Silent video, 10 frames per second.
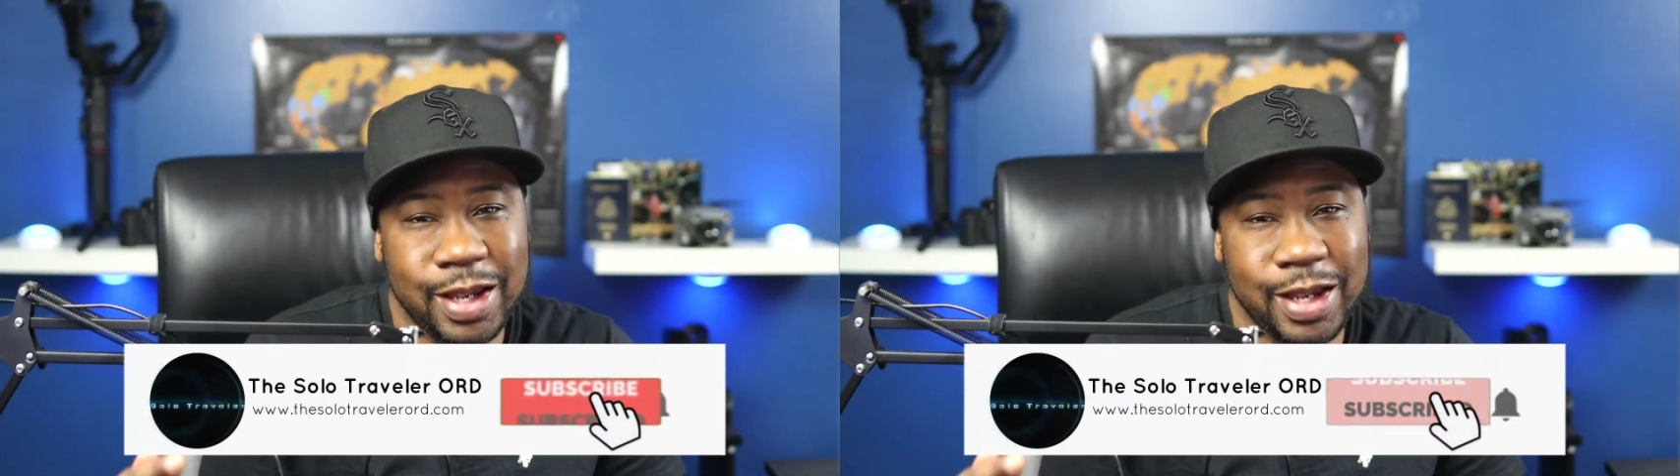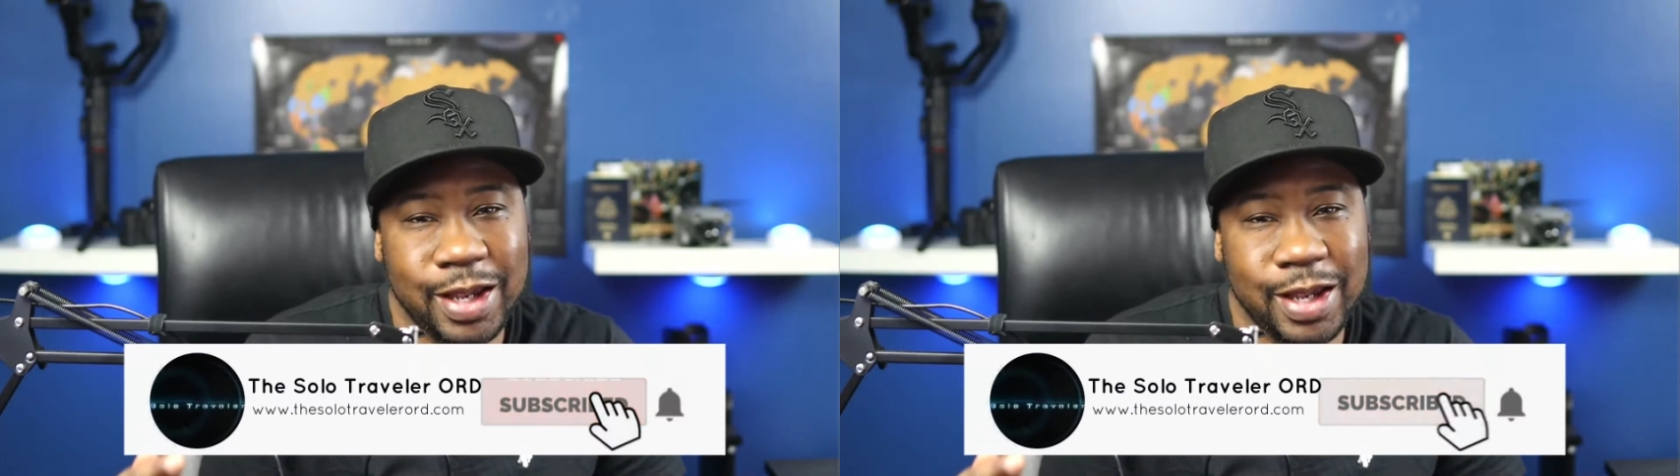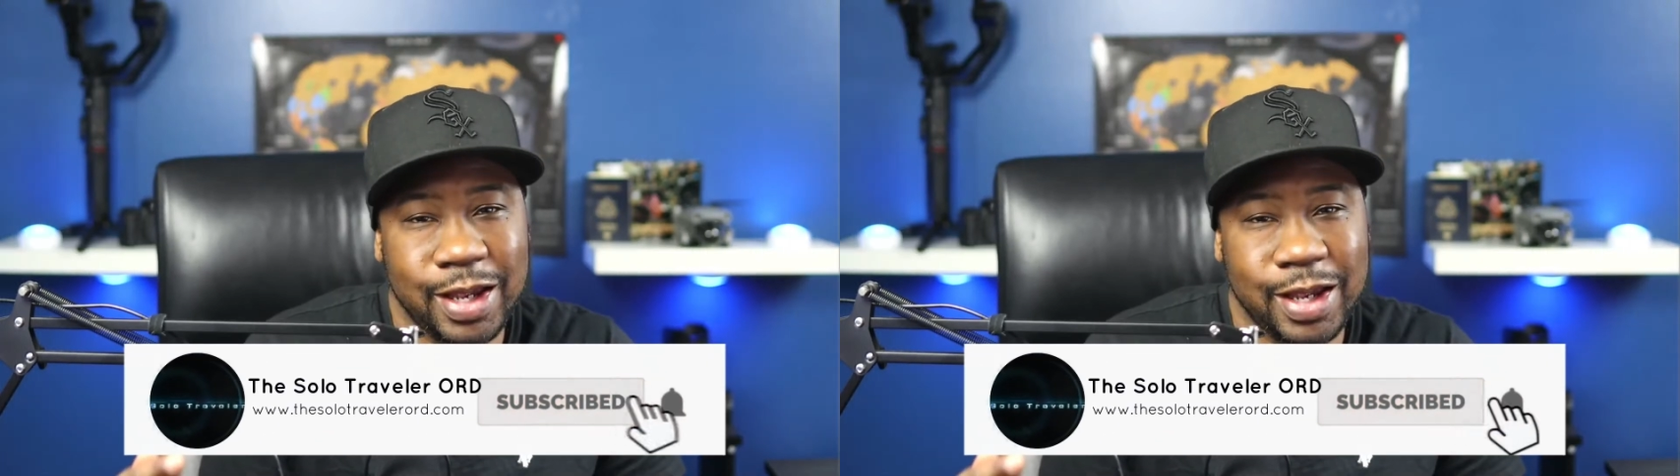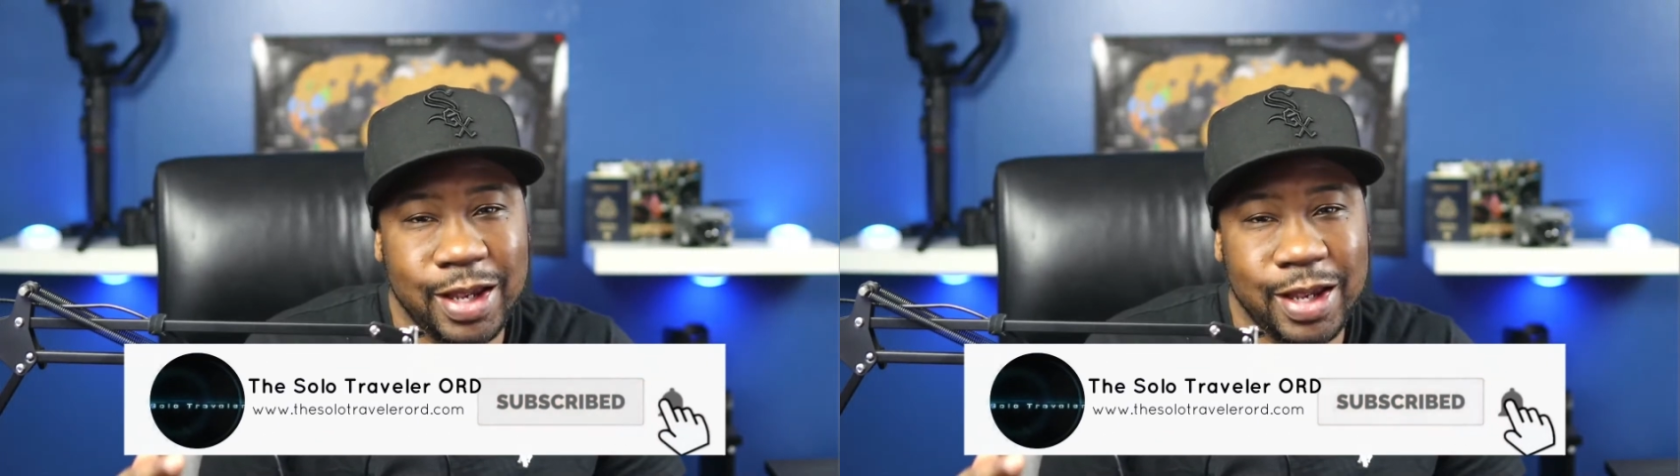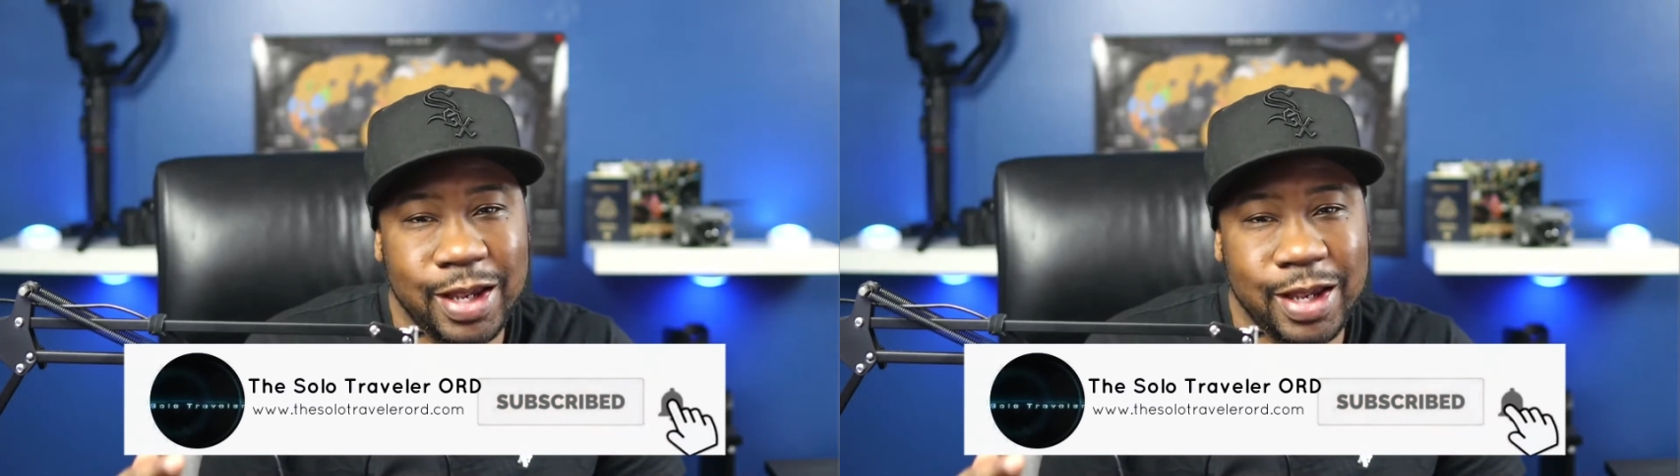So right now I'm
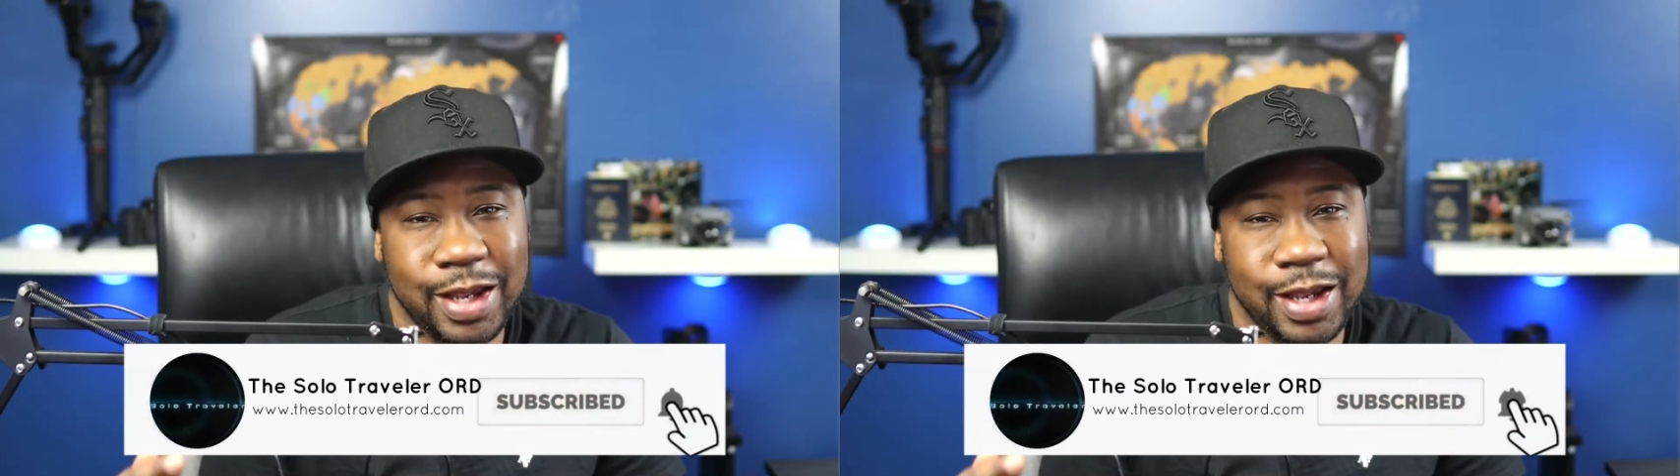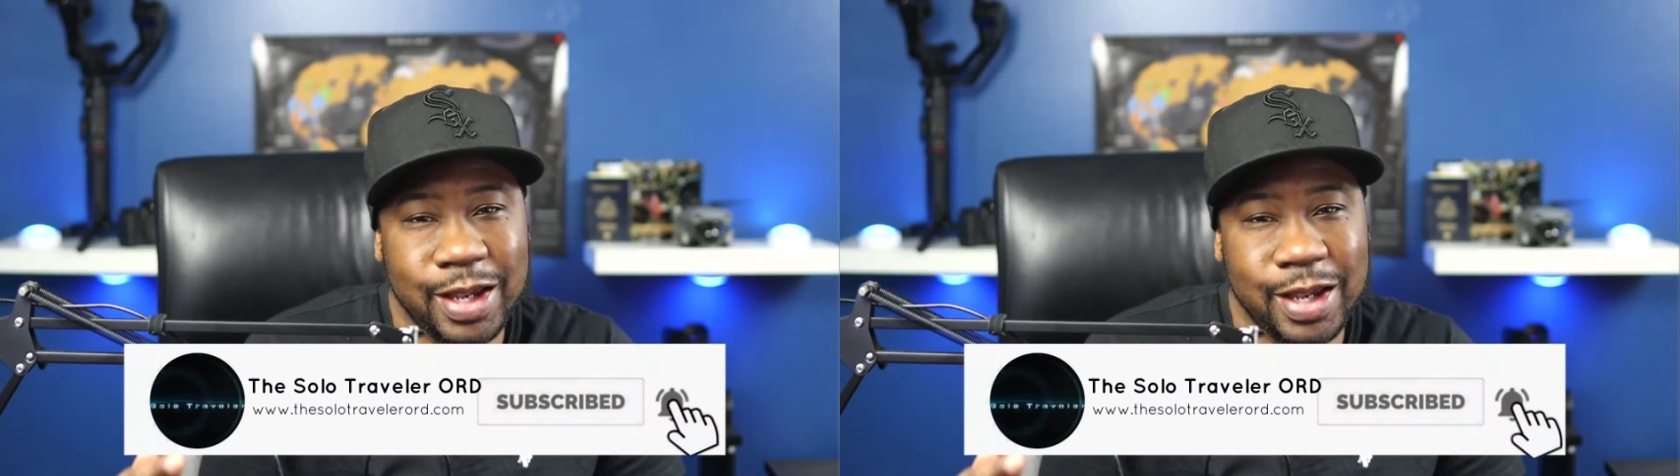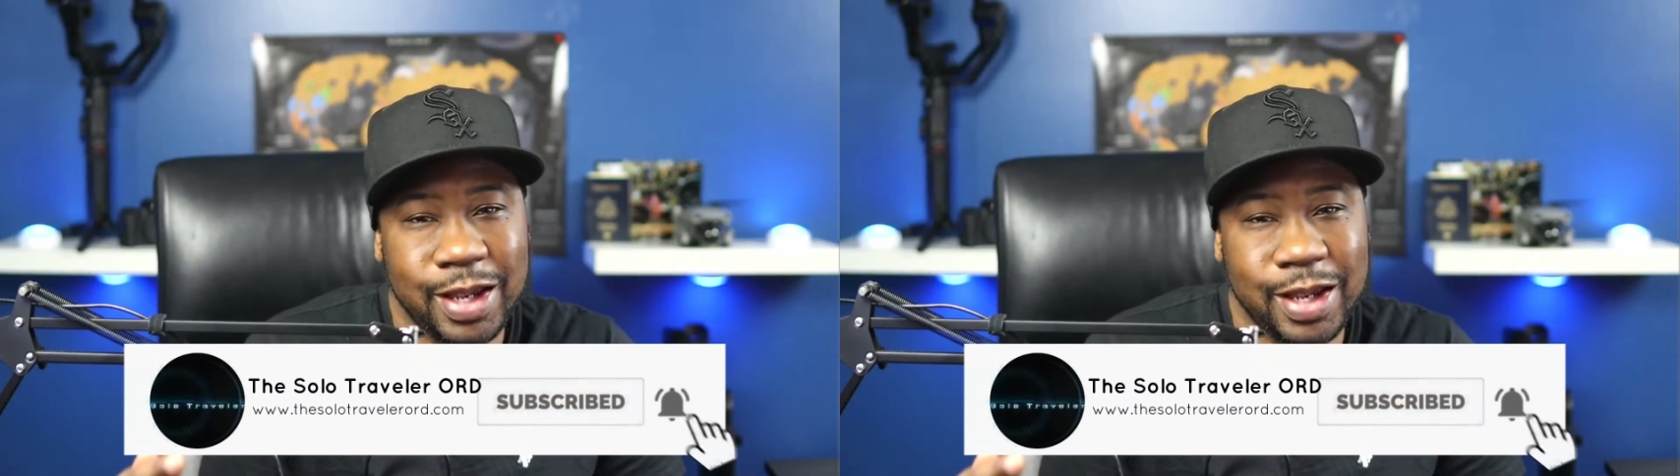doing a tech